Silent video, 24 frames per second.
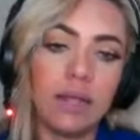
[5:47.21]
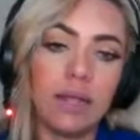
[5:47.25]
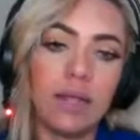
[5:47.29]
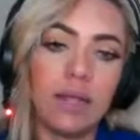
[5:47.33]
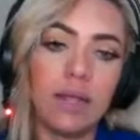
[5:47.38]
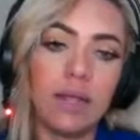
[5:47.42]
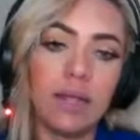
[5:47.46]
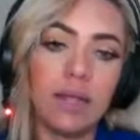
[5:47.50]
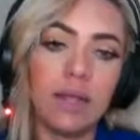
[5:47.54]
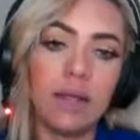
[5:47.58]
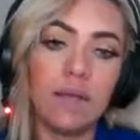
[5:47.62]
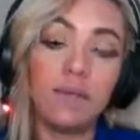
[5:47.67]

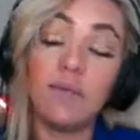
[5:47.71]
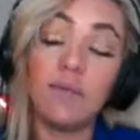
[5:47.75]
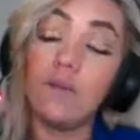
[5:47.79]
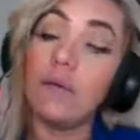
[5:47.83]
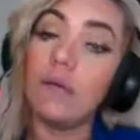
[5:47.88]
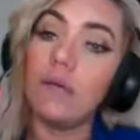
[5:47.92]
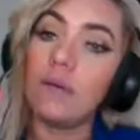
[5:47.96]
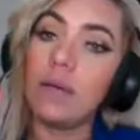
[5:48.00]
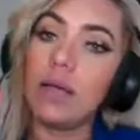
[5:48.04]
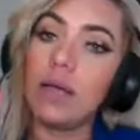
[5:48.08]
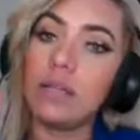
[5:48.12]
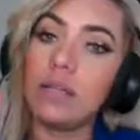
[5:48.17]
a
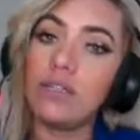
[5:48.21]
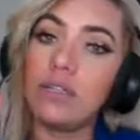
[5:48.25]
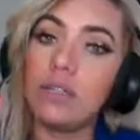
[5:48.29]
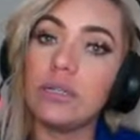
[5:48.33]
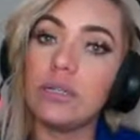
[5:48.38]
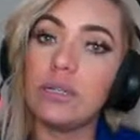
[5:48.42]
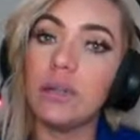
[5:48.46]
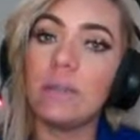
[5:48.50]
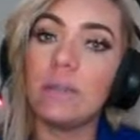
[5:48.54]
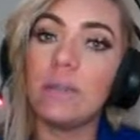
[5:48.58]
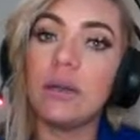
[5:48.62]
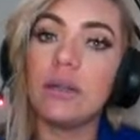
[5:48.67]
few
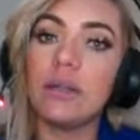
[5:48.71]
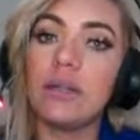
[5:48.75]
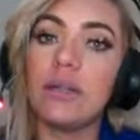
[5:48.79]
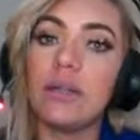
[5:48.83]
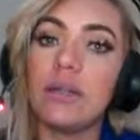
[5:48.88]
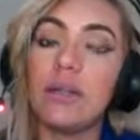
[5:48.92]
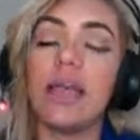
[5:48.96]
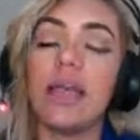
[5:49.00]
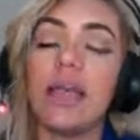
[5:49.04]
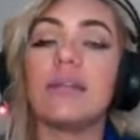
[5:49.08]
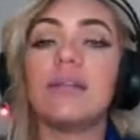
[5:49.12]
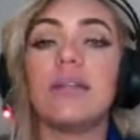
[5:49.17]
questions about the
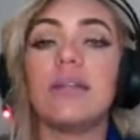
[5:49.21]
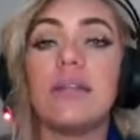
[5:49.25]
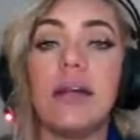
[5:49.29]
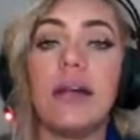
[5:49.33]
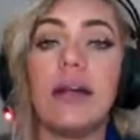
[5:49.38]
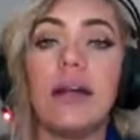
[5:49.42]
text